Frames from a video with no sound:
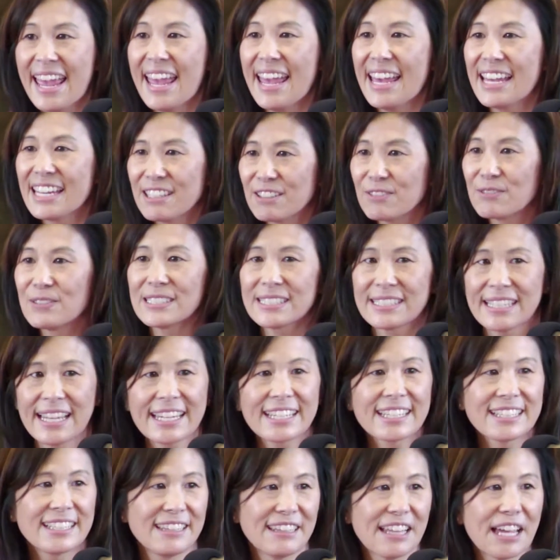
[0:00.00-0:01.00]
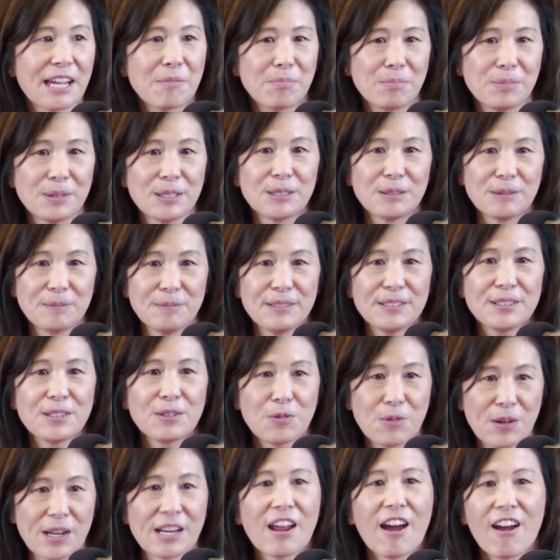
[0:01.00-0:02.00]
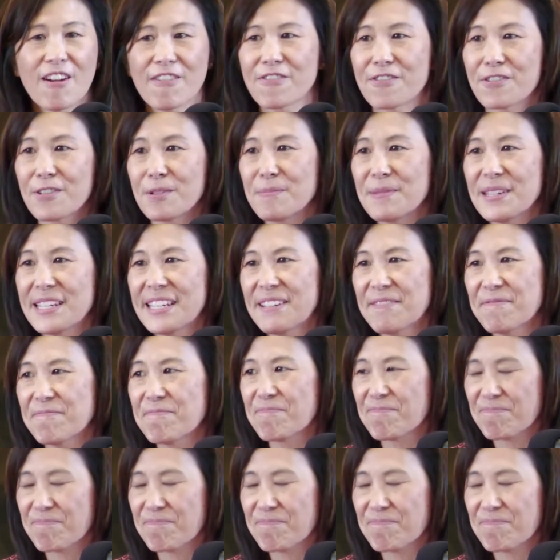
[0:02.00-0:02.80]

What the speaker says: And it was like a light bulb went off for me.